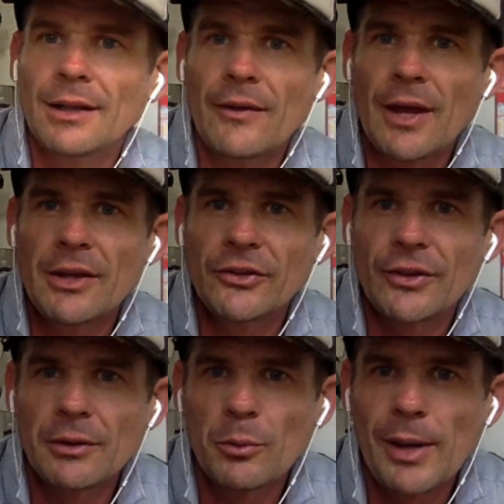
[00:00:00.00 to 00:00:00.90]
and that is
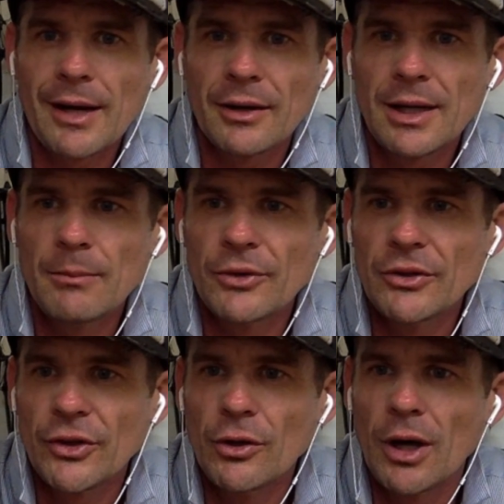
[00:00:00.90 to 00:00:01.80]
the little packet it comes
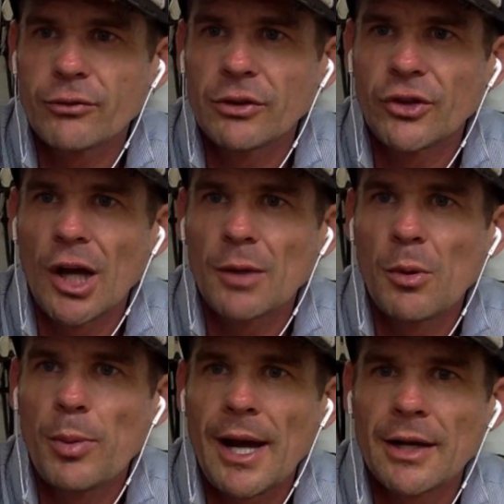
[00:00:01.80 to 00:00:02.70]
in. So nice
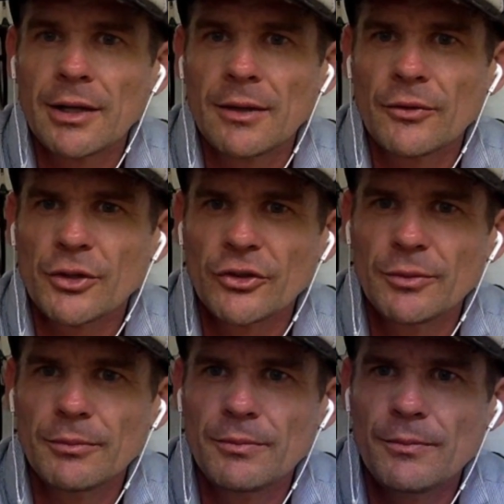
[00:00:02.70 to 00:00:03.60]
recyclable packet. It's got
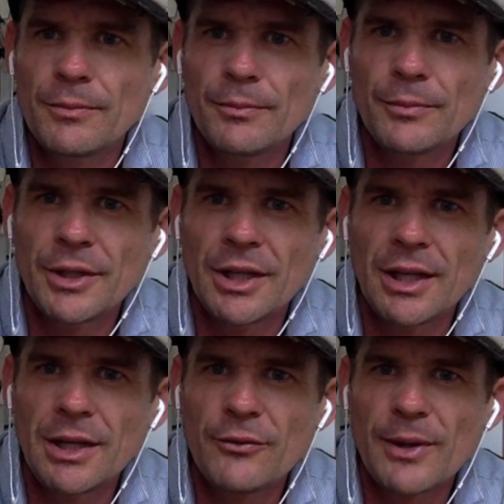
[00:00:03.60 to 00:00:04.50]
some
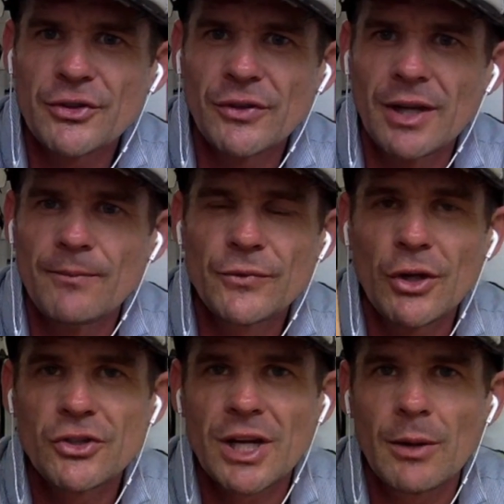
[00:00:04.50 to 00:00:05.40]
information there. Go
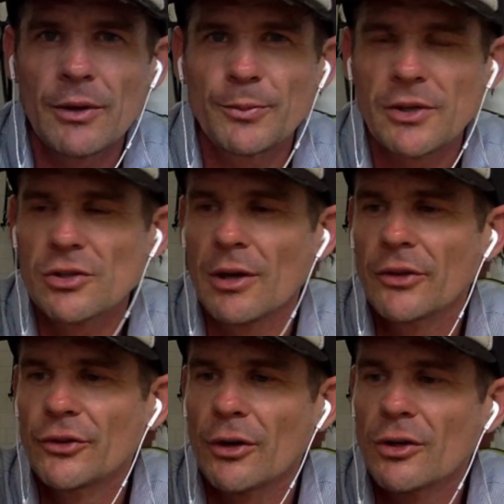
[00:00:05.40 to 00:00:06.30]
to check out
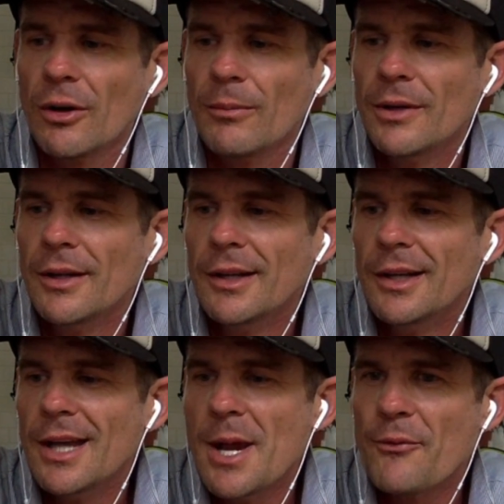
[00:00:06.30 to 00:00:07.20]
workspecialized.com
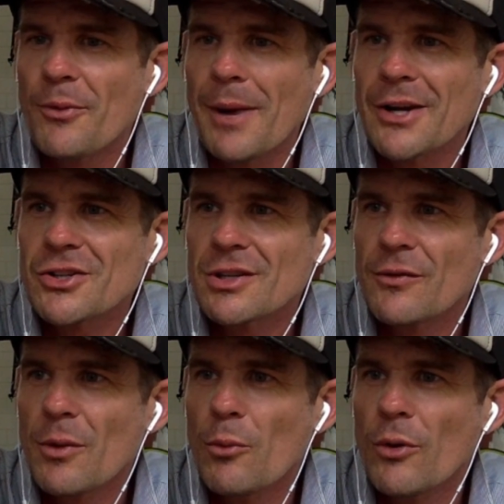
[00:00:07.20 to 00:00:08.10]
information
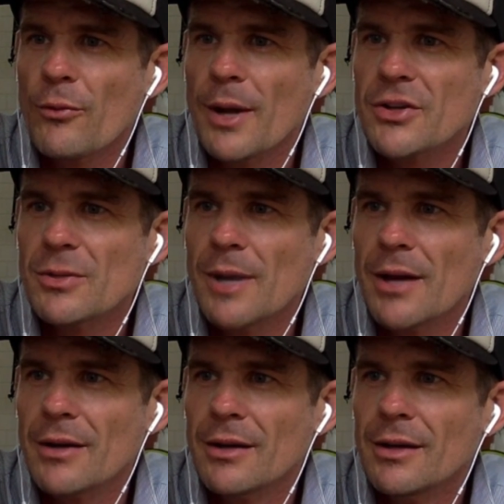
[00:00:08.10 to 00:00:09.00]
if you want more information about
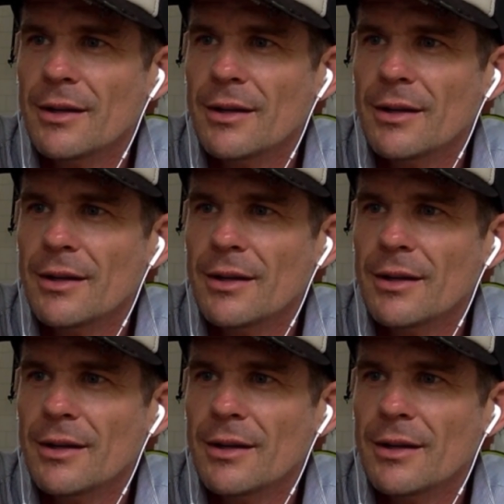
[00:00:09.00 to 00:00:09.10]
it.